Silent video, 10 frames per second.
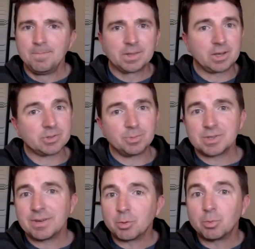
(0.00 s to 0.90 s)

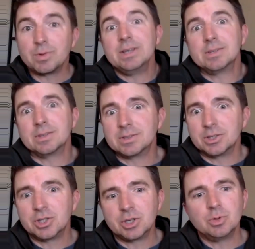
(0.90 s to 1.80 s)
customers have a reason to
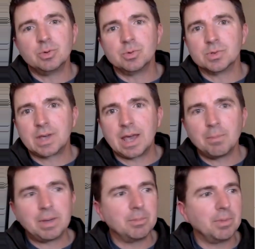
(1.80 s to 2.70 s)
choose
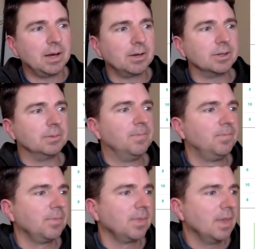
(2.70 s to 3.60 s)
Campaign Monitor?
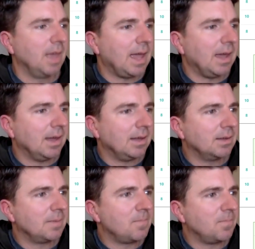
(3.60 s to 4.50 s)

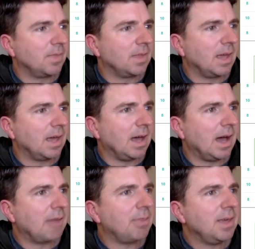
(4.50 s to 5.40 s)
And
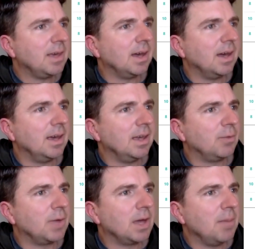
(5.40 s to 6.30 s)
I think if
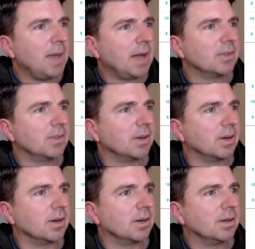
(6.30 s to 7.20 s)
we come back to
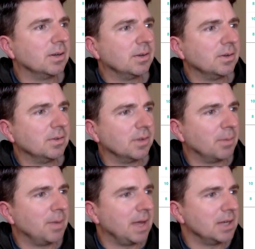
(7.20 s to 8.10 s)
their
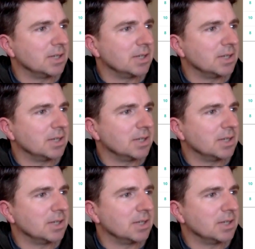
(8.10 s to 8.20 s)
page